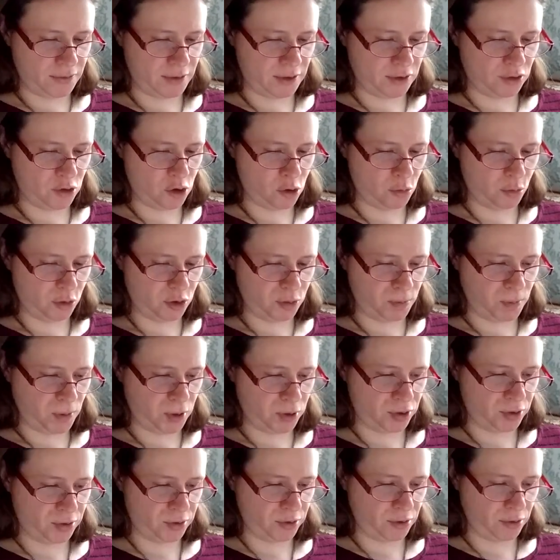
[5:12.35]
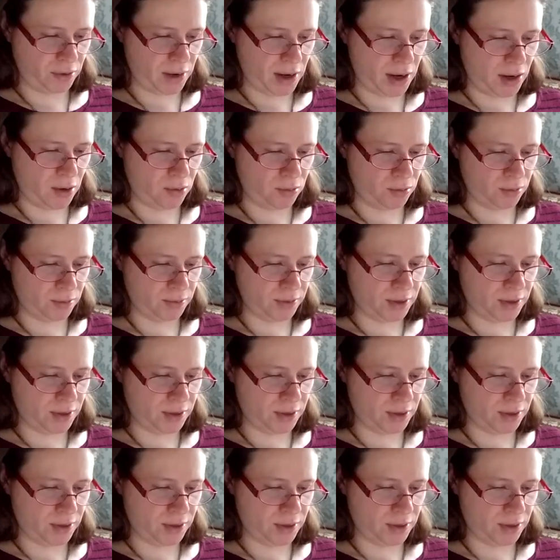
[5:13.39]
his home was burned to the ground